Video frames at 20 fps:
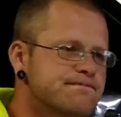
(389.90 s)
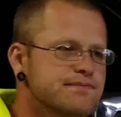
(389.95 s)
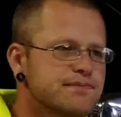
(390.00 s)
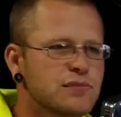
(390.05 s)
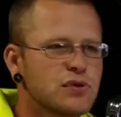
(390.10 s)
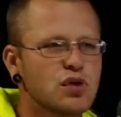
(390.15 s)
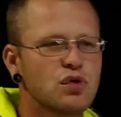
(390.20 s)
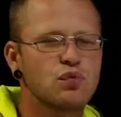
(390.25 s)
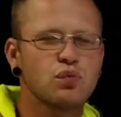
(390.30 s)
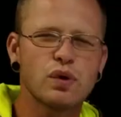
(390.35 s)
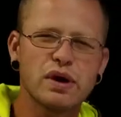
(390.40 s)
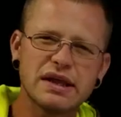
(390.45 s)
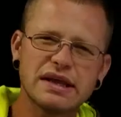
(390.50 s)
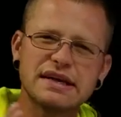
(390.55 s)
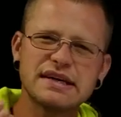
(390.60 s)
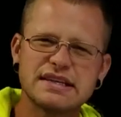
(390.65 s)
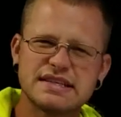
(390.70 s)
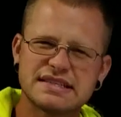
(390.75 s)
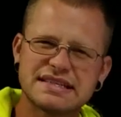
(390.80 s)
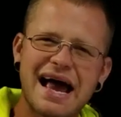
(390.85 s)
really
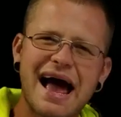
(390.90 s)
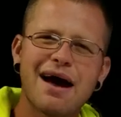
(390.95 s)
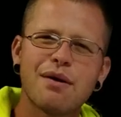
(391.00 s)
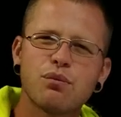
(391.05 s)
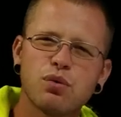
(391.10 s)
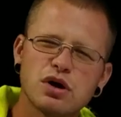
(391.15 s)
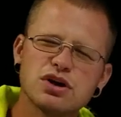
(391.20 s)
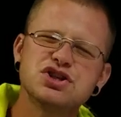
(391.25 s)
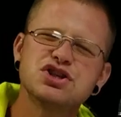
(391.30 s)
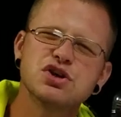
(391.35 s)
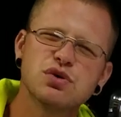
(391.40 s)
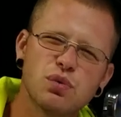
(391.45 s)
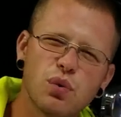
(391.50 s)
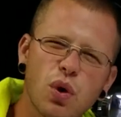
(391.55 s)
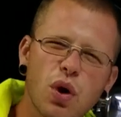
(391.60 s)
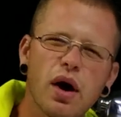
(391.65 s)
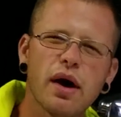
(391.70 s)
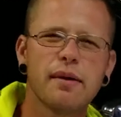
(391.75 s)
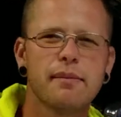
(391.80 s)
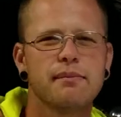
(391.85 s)
decide what you
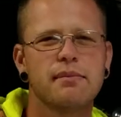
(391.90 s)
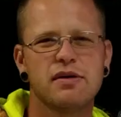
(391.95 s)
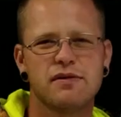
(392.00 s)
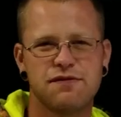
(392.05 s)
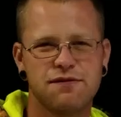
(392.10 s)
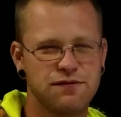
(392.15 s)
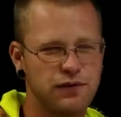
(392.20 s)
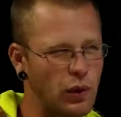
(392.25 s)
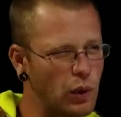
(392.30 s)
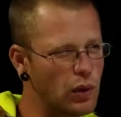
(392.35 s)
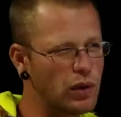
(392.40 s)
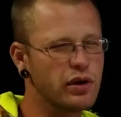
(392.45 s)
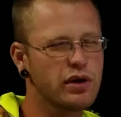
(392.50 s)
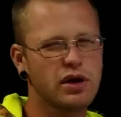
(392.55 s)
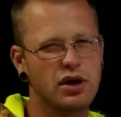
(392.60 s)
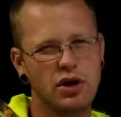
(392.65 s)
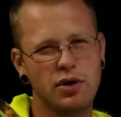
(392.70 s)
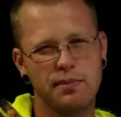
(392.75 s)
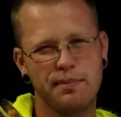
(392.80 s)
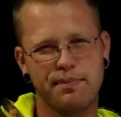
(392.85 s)
want before
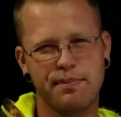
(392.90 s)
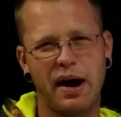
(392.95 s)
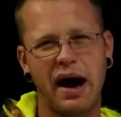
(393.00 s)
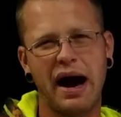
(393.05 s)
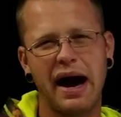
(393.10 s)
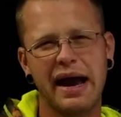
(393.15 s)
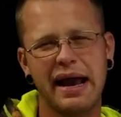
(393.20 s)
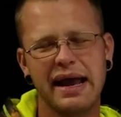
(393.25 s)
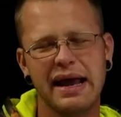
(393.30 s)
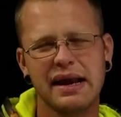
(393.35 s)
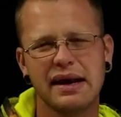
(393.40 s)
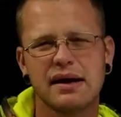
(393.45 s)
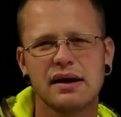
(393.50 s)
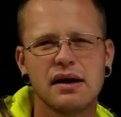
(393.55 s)
you buy it.